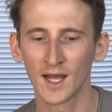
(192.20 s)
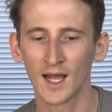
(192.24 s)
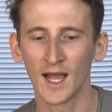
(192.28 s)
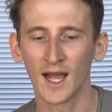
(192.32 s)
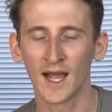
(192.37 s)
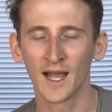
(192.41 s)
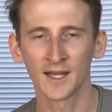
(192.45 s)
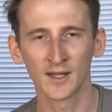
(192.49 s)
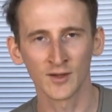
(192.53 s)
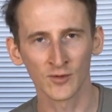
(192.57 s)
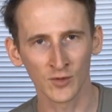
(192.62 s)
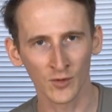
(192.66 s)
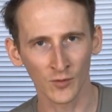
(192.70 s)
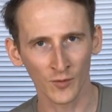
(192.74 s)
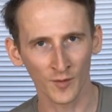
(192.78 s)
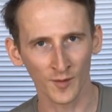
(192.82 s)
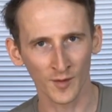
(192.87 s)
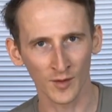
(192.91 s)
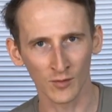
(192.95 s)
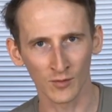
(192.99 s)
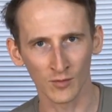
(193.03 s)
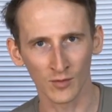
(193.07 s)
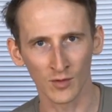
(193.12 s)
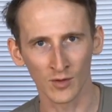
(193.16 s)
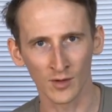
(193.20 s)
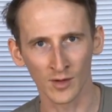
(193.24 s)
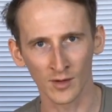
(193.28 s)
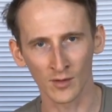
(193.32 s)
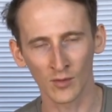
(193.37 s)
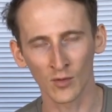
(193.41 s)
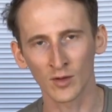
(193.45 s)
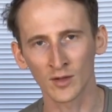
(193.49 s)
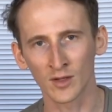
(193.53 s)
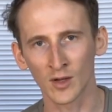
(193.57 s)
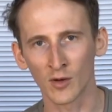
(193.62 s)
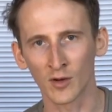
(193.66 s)
and you do so on an
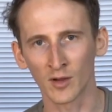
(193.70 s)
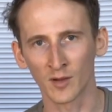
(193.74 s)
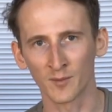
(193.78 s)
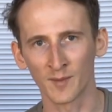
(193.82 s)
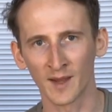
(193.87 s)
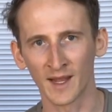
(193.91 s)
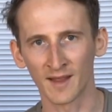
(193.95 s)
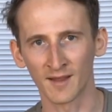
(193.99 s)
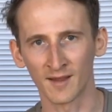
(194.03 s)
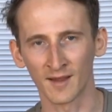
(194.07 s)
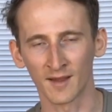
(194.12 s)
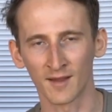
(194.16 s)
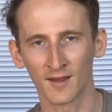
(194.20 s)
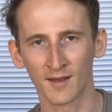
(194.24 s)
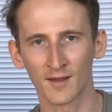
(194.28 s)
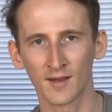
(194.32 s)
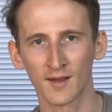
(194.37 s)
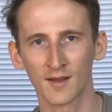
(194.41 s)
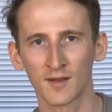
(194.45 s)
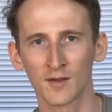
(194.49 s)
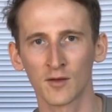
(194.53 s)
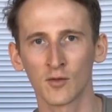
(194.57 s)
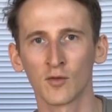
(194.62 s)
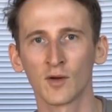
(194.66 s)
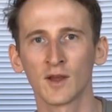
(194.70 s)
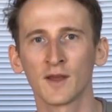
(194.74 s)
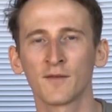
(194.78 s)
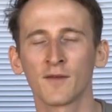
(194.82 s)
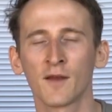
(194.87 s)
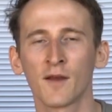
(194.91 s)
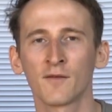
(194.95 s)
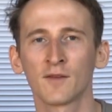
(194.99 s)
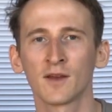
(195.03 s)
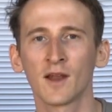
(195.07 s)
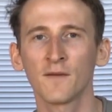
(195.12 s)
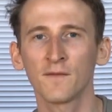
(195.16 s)
ongoing basis. So if
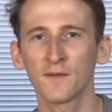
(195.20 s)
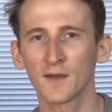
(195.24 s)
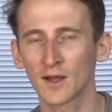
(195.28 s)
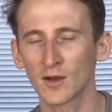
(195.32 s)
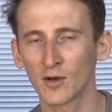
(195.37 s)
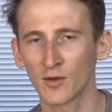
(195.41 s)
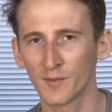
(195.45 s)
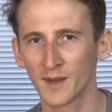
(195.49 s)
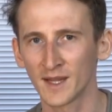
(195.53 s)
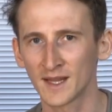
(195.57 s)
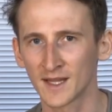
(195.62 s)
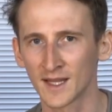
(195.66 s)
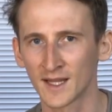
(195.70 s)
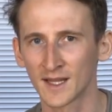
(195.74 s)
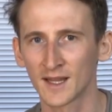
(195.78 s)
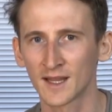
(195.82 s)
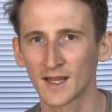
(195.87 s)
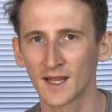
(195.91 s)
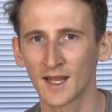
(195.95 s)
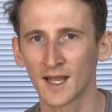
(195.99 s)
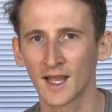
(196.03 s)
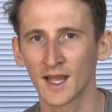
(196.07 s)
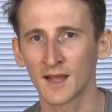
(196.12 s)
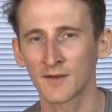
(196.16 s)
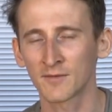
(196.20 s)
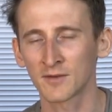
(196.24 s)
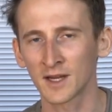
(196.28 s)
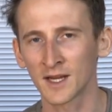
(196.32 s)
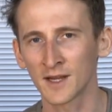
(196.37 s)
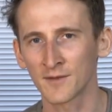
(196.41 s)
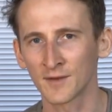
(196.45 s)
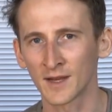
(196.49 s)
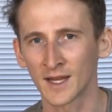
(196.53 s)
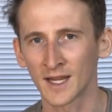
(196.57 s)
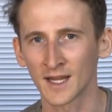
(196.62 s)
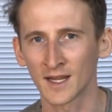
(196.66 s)
you have nothing committed every
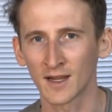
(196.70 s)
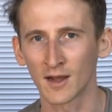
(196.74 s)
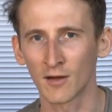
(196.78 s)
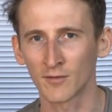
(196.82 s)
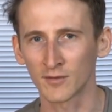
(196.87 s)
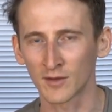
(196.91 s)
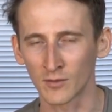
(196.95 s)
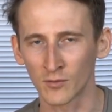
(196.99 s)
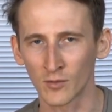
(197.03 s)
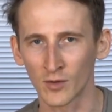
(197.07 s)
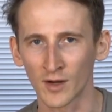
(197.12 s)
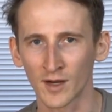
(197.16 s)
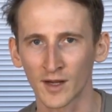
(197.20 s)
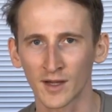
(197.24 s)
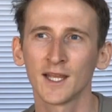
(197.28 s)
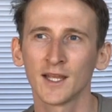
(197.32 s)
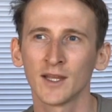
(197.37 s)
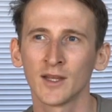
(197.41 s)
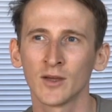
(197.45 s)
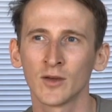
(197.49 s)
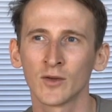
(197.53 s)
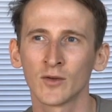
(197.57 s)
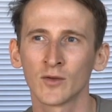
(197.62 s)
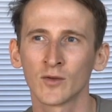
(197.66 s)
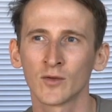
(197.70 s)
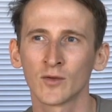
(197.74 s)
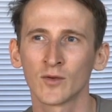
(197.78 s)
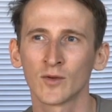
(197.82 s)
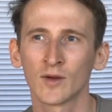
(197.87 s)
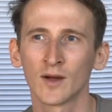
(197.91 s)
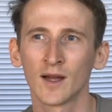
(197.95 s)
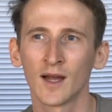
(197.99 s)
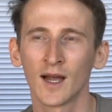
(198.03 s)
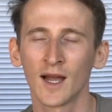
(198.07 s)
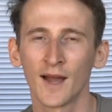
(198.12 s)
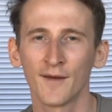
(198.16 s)
evening after work,
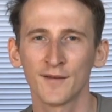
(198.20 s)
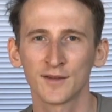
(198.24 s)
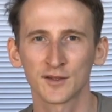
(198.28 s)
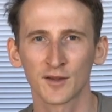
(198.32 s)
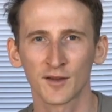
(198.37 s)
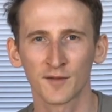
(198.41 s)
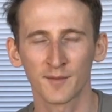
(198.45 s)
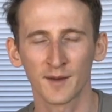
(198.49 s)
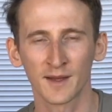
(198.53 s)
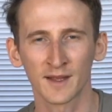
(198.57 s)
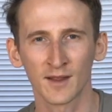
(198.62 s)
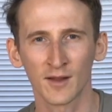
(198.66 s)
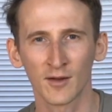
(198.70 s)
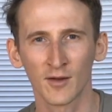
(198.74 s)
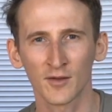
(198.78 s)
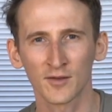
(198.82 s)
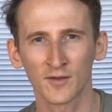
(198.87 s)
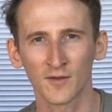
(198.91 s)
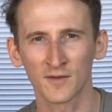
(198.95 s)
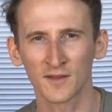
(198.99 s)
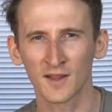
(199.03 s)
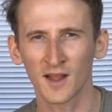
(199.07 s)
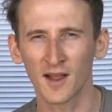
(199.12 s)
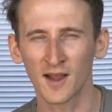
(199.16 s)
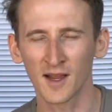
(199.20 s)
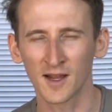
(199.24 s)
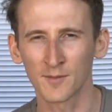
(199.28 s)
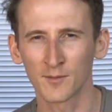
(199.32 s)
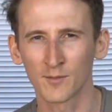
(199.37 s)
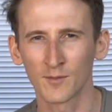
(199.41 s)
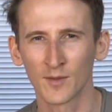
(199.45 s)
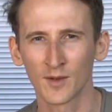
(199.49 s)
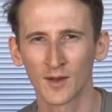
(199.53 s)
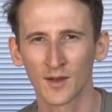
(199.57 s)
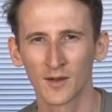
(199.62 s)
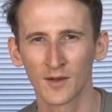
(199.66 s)
you have to spend a lot of
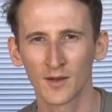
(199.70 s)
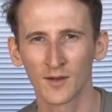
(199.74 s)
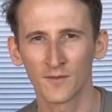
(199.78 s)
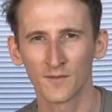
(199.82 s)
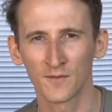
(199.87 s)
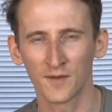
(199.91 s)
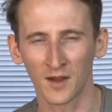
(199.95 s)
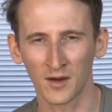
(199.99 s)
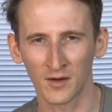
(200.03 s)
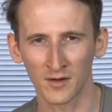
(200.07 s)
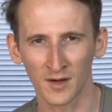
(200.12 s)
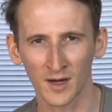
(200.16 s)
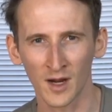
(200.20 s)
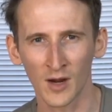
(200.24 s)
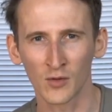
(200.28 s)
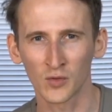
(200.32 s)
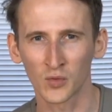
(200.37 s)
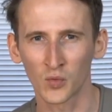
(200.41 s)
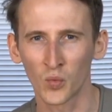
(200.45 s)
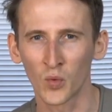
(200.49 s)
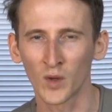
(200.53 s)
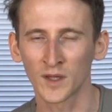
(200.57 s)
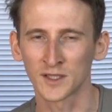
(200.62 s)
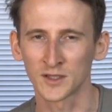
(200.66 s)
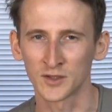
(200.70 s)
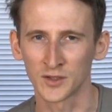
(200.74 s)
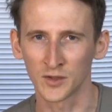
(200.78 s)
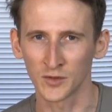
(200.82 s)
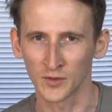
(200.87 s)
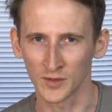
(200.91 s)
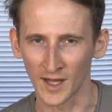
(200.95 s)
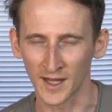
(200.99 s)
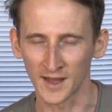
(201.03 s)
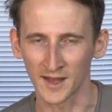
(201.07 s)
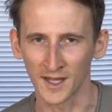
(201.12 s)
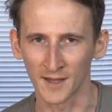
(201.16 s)
time figuring out what to
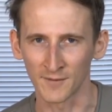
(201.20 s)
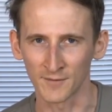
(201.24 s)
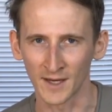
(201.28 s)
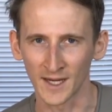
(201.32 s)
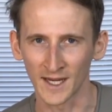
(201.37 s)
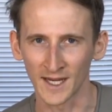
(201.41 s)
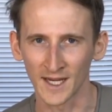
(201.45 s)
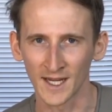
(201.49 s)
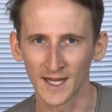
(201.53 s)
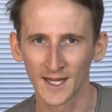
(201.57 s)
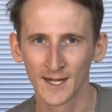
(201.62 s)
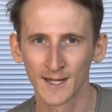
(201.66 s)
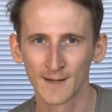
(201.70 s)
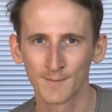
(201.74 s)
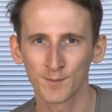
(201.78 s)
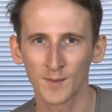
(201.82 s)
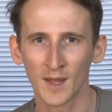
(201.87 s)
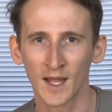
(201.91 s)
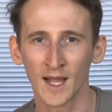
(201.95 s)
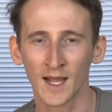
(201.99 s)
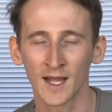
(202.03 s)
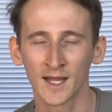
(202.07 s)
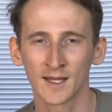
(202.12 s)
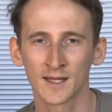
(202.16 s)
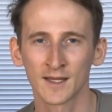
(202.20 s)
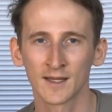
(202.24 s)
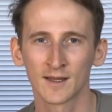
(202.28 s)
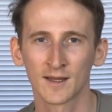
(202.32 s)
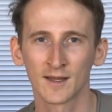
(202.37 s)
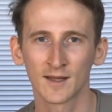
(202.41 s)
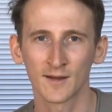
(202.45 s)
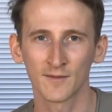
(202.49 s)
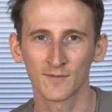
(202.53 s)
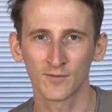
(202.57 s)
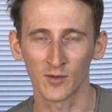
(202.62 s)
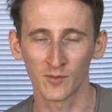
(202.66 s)
do that evening.
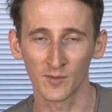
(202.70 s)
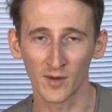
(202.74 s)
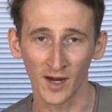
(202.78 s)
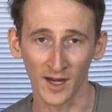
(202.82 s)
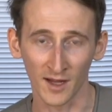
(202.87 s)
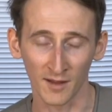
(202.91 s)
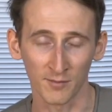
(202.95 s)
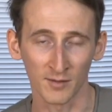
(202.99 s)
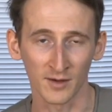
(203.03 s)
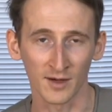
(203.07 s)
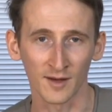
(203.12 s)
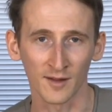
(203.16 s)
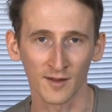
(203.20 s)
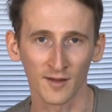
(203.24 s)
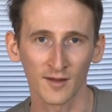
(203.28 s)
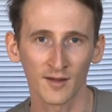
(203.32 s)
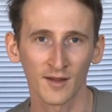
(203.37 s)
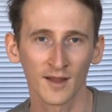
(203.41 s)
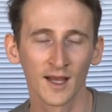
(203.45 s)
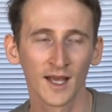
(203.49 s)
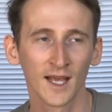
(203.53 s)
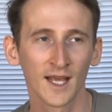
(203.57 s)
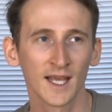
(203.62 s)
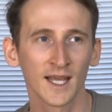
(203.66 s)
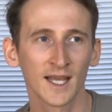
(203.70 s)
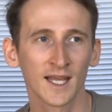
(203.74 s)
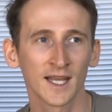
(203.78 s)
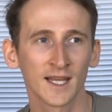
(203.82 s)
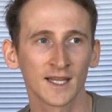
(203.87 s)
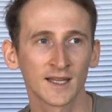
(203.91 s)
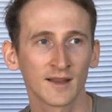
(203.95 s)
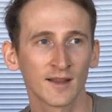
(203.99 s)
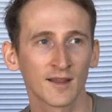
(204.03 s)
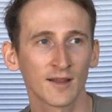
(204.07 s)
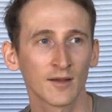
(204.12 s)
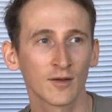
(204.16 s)
And from my experience,
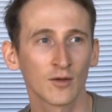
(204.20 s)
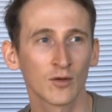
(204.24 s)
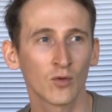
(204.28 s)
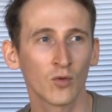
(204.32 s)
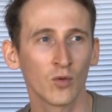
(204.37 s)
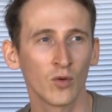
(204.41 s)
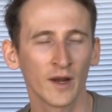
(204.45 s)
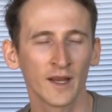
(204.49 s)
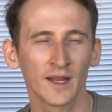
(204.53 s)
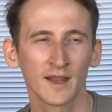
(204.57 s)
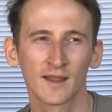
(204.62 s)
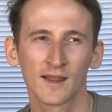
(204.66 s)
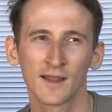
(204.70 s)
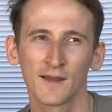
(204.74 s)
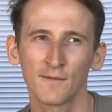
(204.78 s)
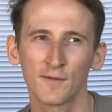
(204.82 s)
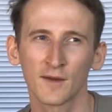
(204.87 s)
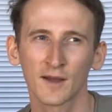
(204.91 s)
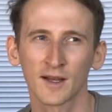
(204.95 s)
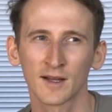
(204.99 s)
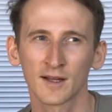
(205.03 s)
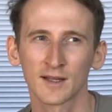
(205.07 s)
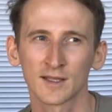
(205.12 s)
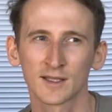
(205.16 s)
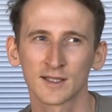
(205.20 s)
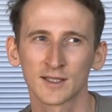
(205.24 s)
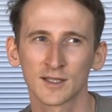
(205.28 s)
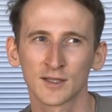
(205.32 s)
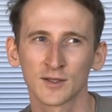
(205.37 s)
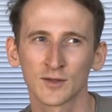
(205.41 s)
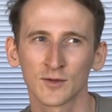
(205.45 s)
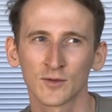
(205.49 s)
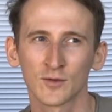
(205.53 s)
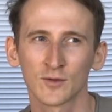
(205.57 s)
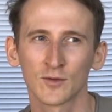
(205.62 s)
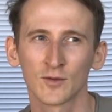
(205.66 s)
it's quite difficult
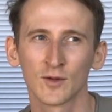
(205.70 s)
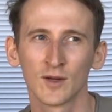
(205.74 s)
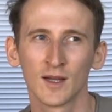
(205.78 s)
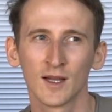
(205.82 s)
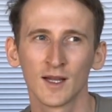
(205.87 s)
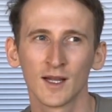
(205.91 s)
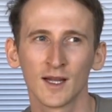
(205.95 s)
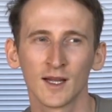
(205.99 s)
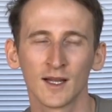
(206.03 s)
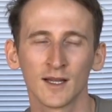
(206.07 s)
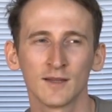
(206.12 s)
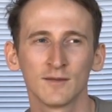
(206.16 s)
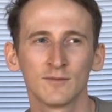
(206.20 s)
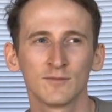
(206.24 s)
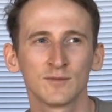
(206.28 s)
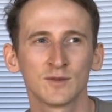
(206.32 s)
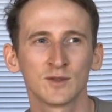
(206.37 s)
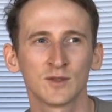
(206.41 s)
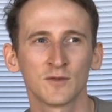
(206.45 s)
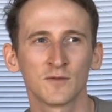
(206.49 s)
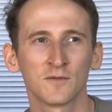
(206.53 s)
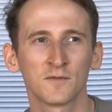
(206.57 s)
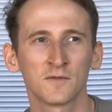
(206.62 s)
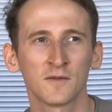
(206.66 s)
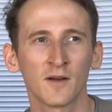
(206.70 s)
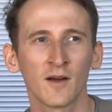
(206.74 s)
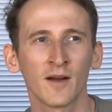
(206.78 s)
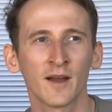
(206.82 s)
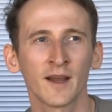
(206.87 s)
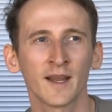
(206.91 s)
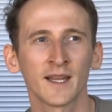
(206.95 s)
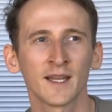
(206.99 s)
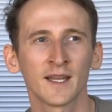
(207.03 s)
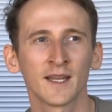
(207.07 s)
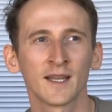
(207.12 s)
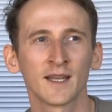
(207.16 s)
to
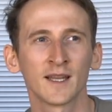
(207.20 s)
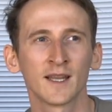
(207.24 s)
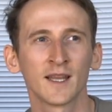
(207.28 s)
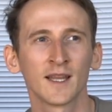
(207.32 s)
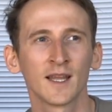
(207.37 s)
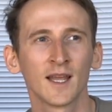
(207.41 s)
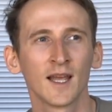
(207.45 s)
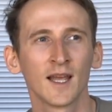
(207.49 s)
find